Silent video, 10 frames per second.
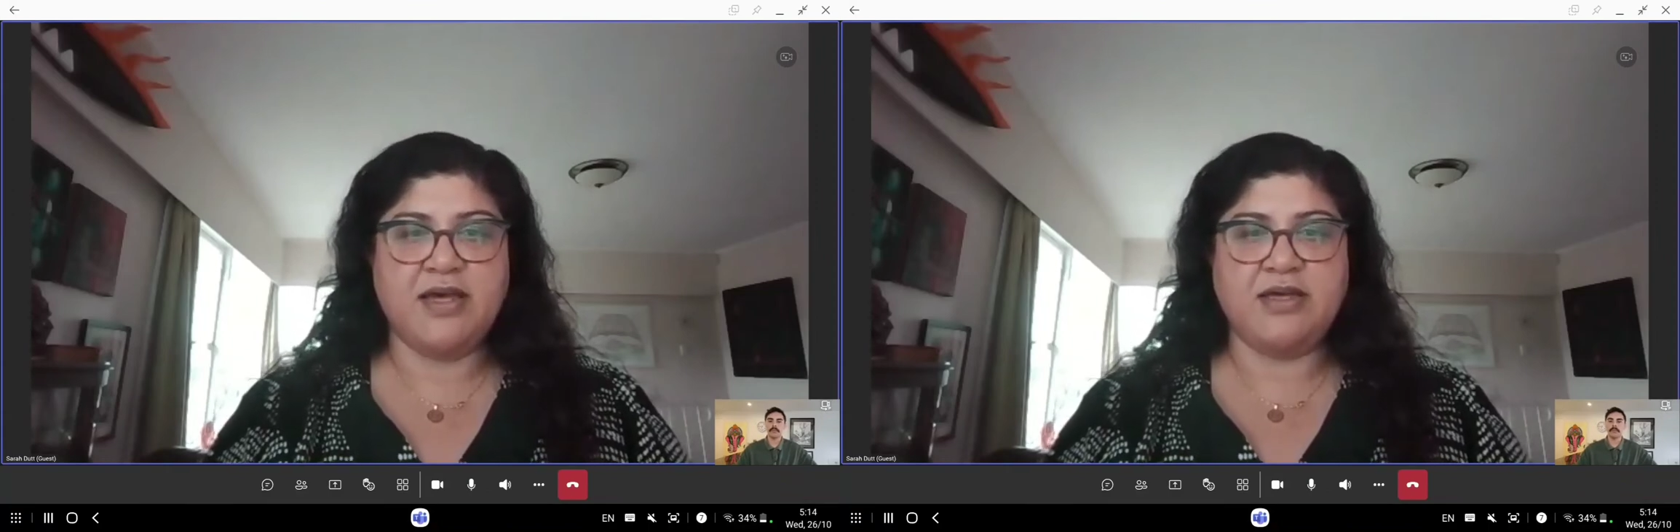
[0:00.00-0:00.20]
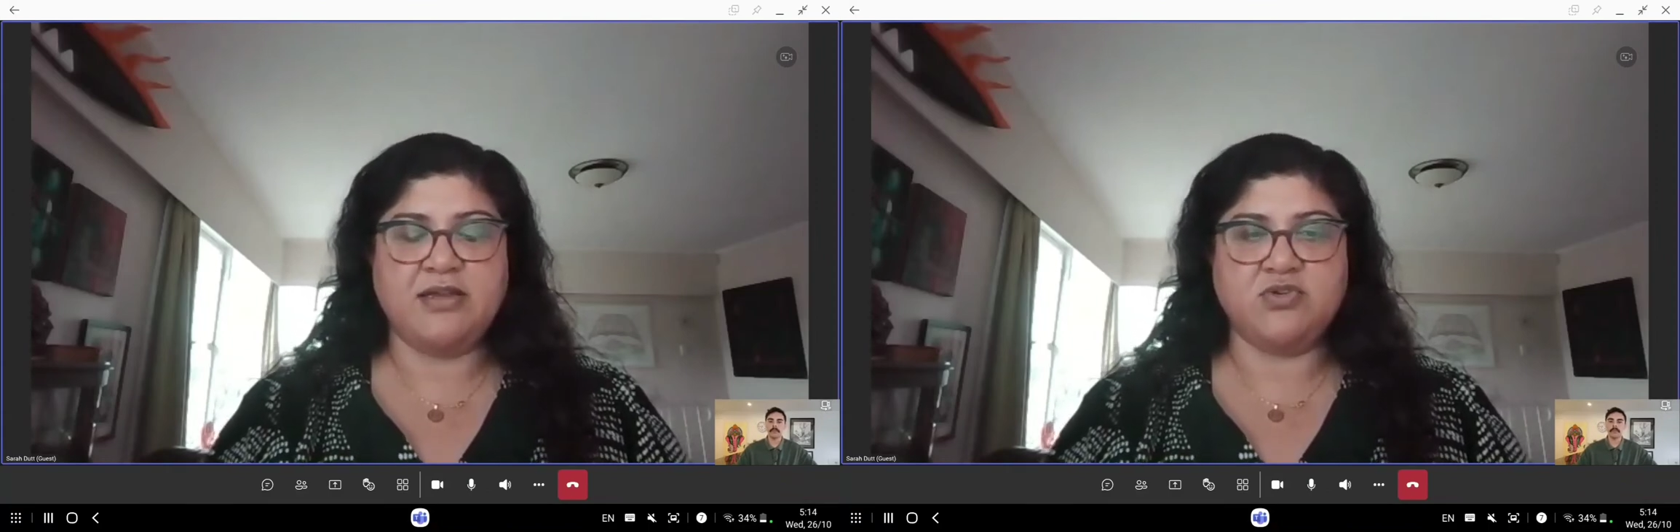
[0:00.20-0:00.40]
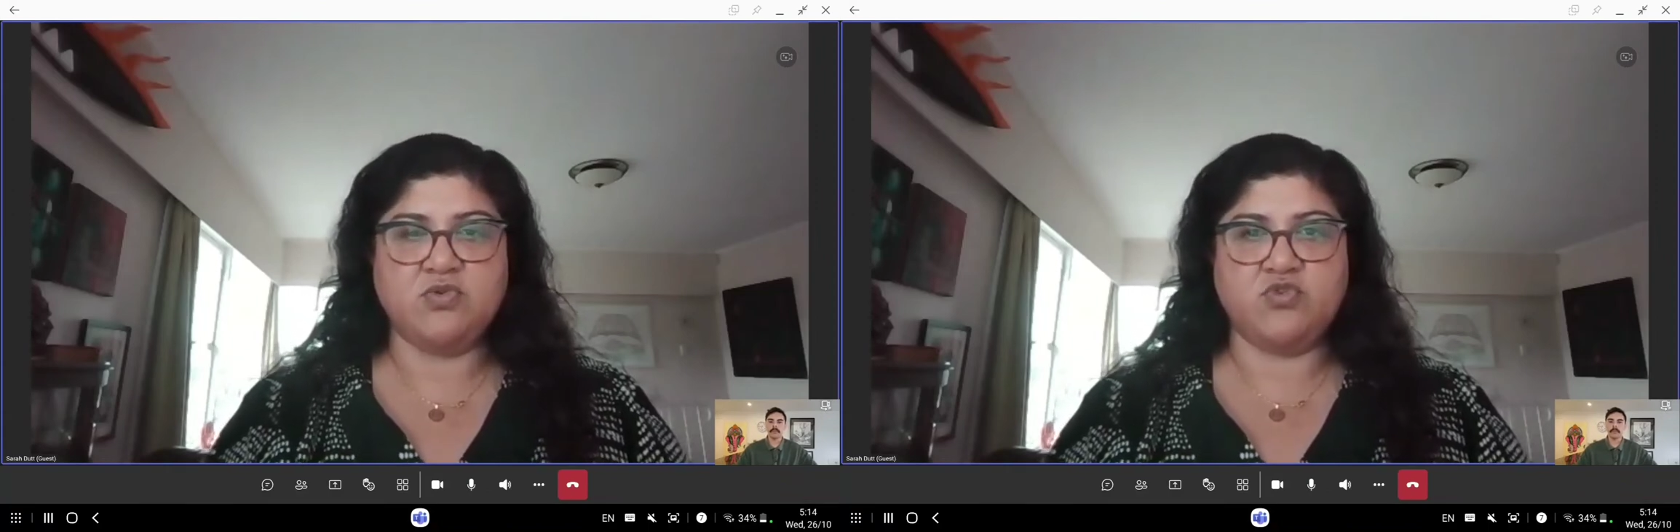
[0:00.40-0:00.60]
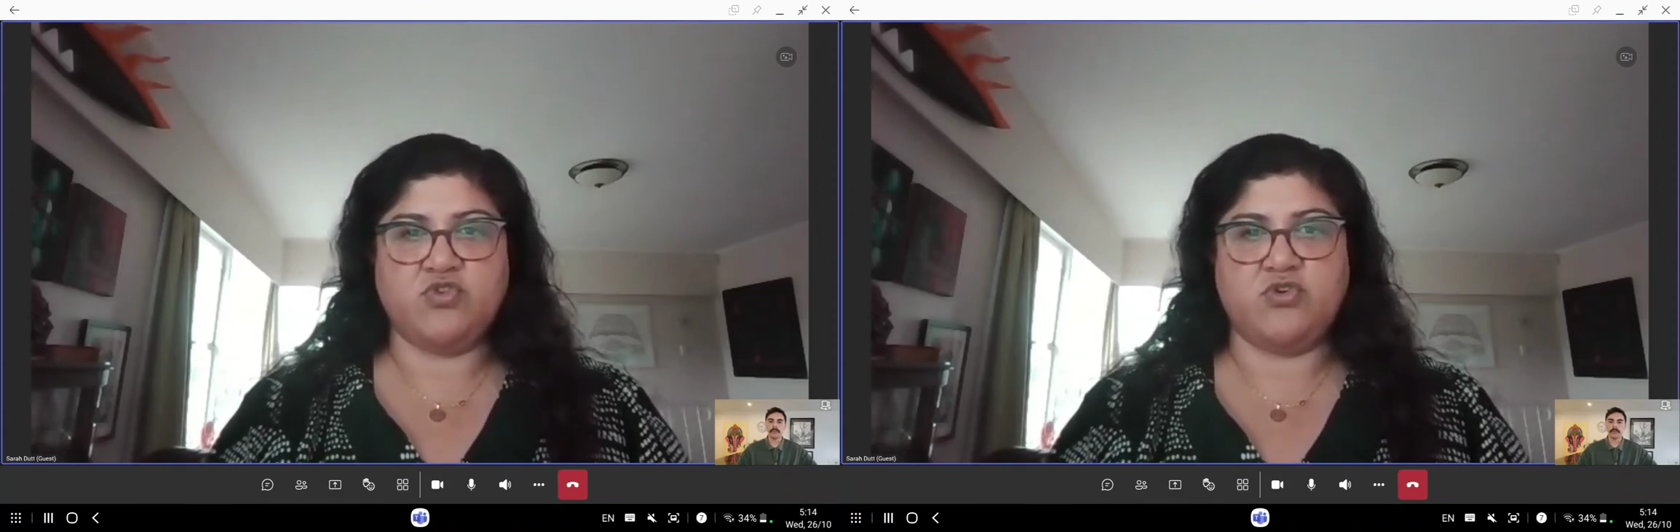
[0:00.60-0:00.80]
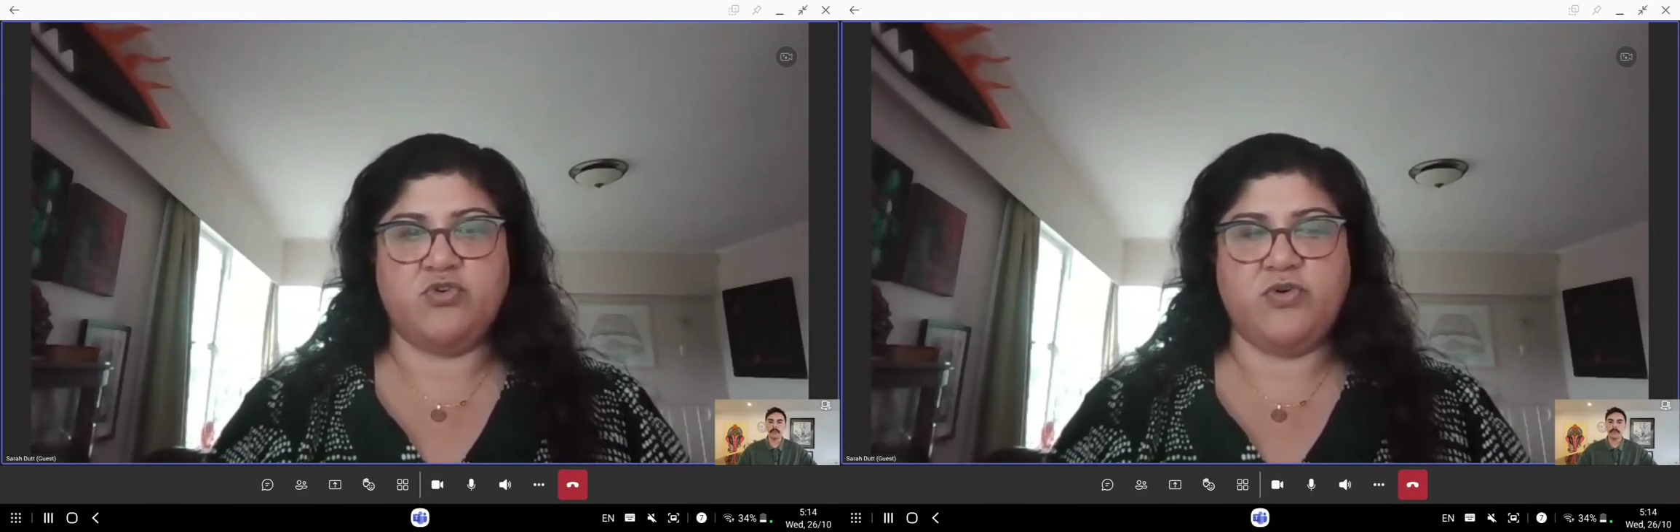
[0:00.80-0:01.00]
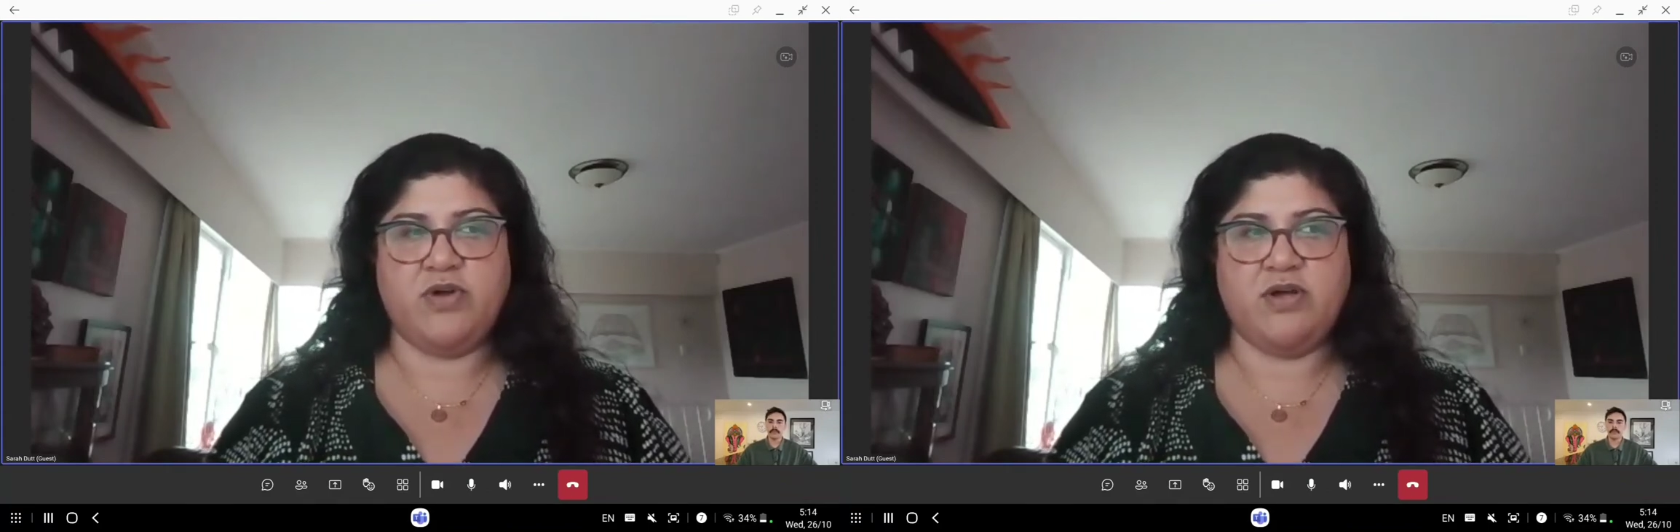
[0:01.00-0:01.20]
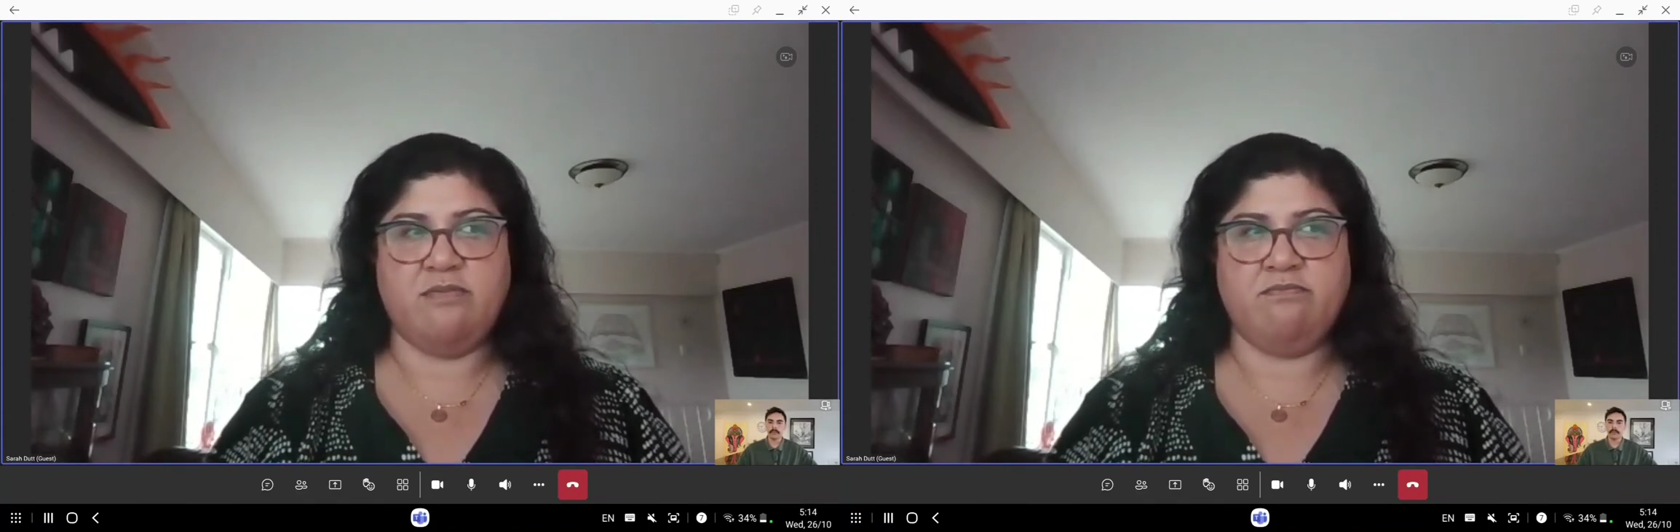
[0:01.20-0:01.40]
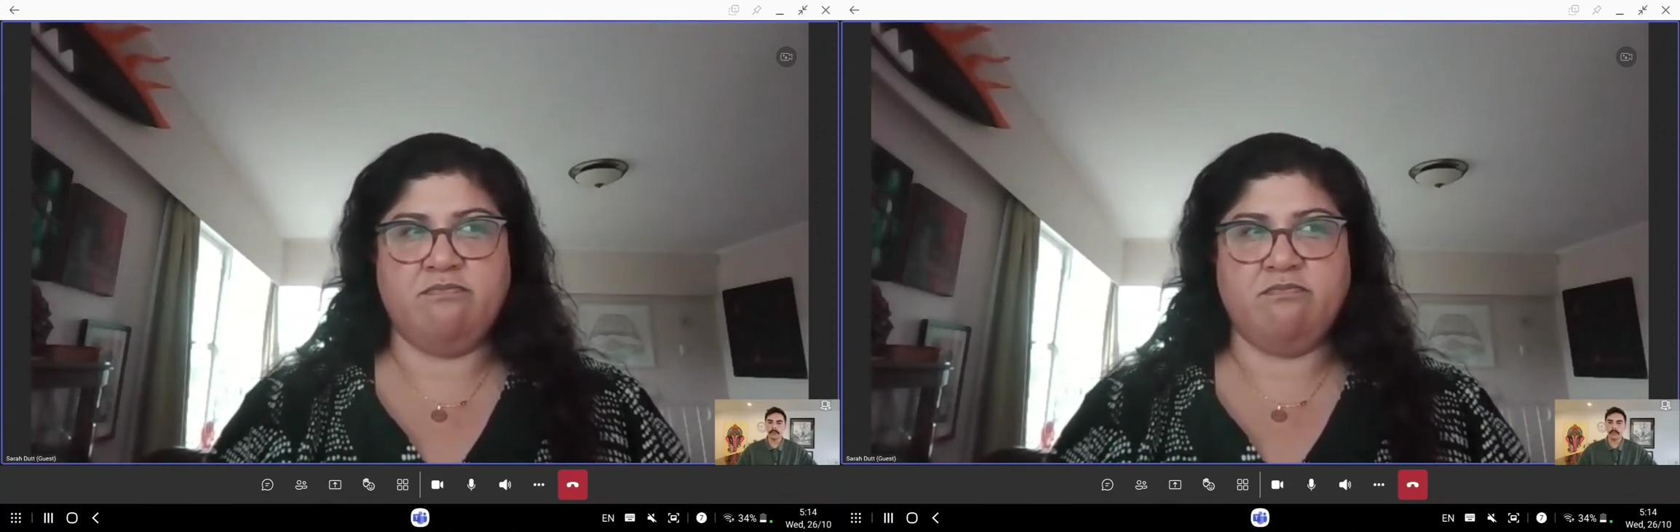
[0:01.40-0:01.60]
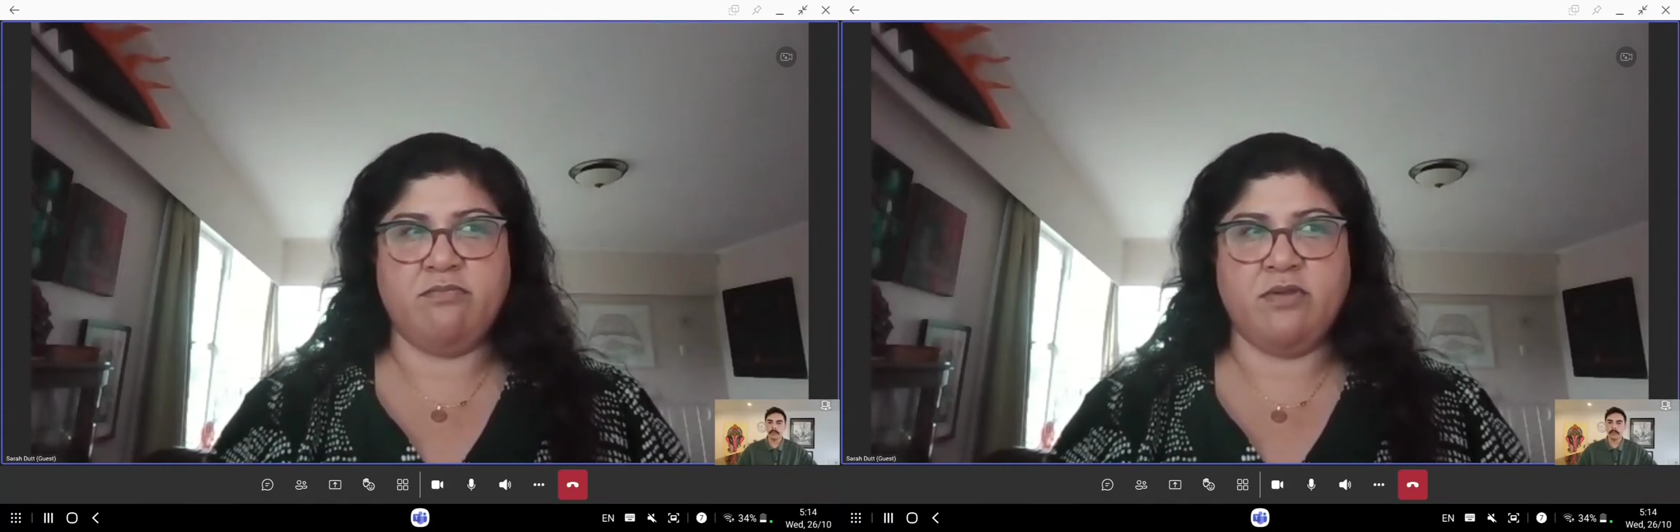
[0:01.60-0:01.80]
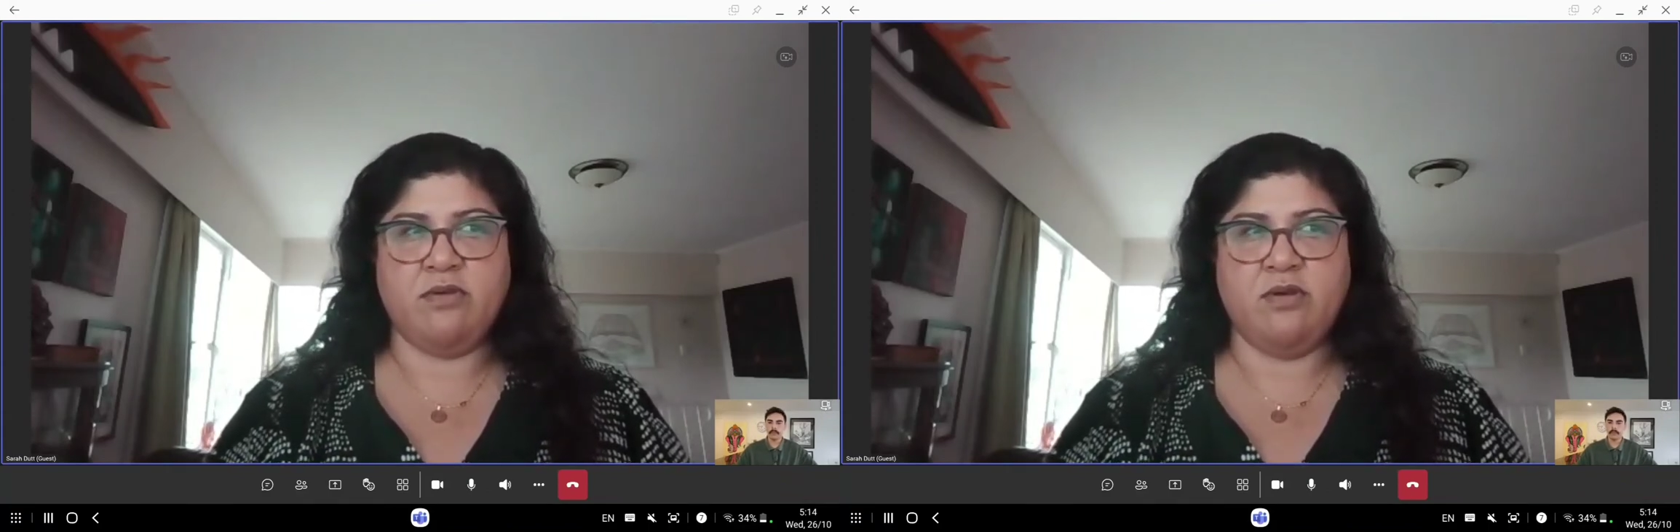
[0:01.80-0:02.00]
and
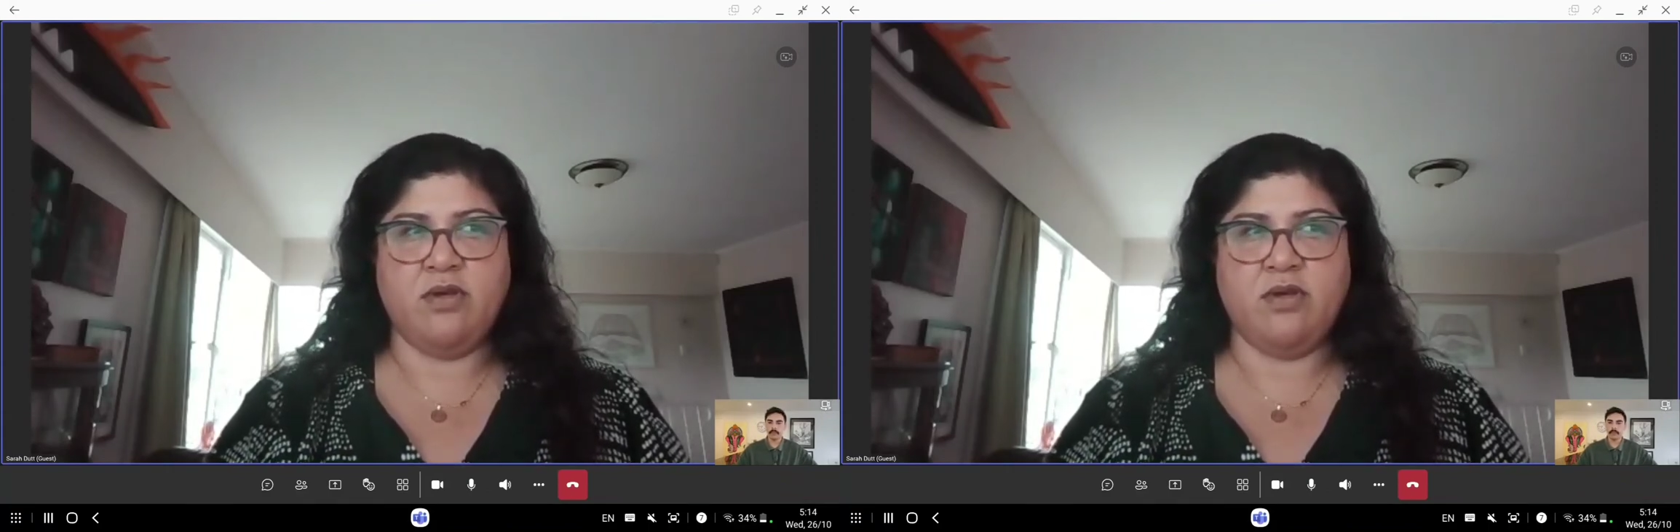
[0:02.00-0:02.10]
also